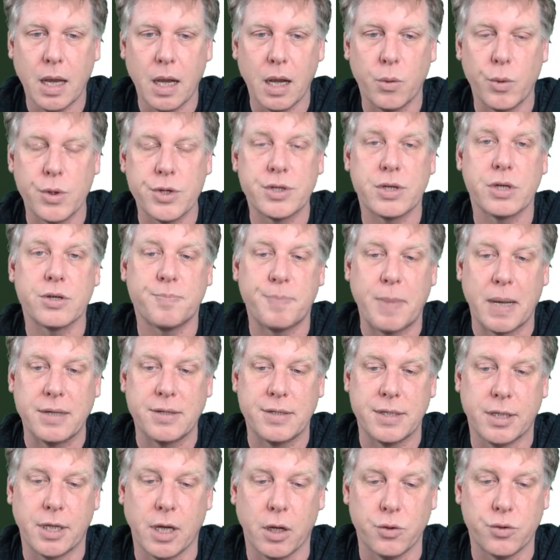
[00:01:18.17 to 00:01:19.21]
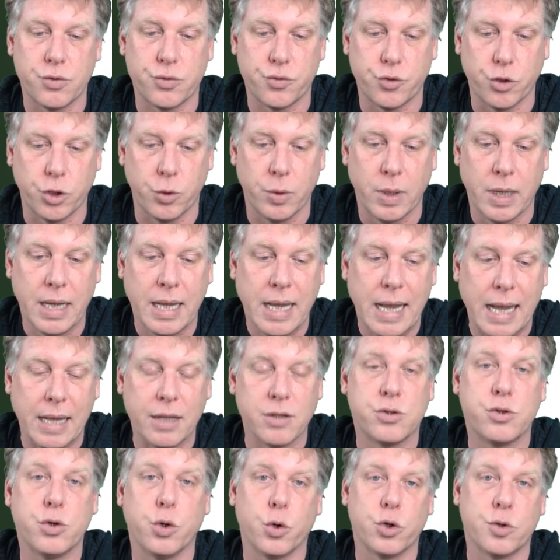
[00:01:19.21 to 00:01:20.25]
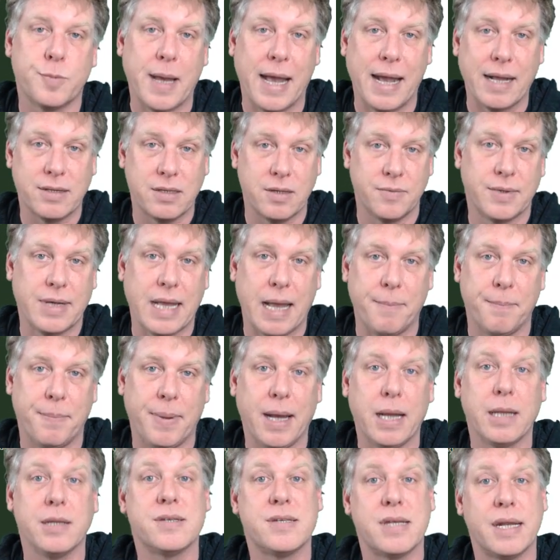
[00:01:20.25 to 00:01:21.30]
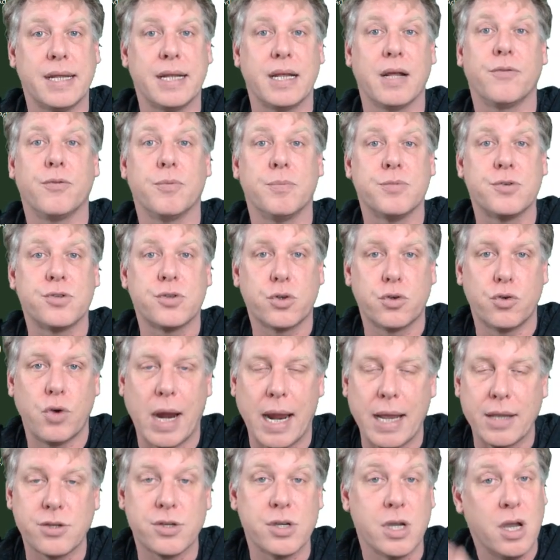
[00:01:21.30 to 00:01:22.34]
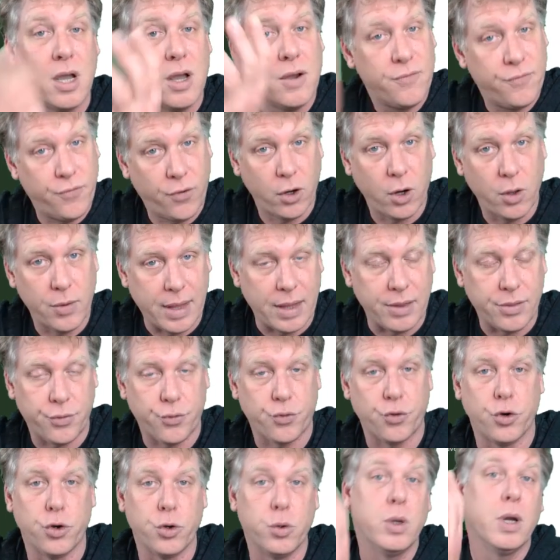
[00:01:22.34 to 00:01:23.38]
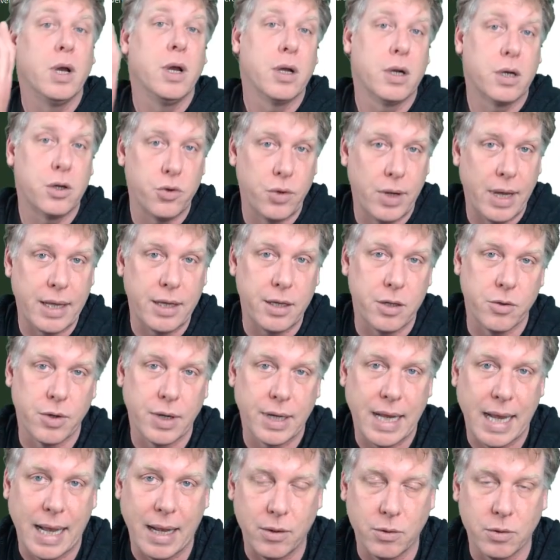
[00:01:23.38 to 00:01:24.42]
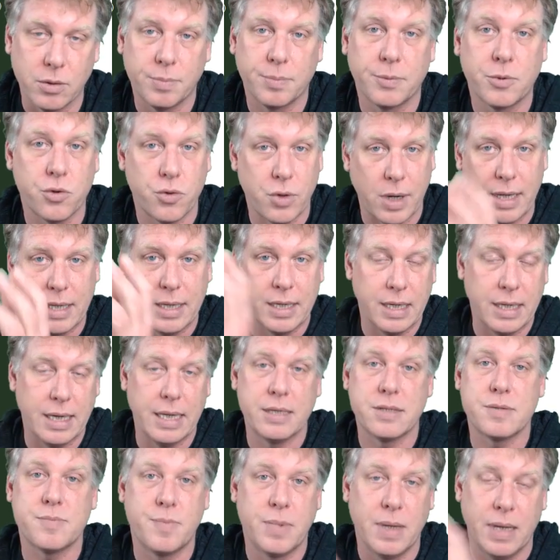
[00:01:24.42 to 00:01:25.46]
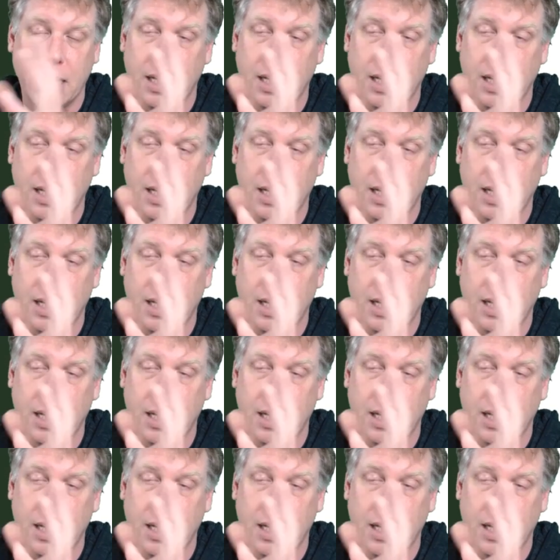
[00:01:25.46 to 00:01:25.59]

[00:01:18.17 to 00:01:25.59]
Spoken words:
which just basically goes through and talks about ActiveCampaign setting up from scratch. Follow that through, create your account, create your list,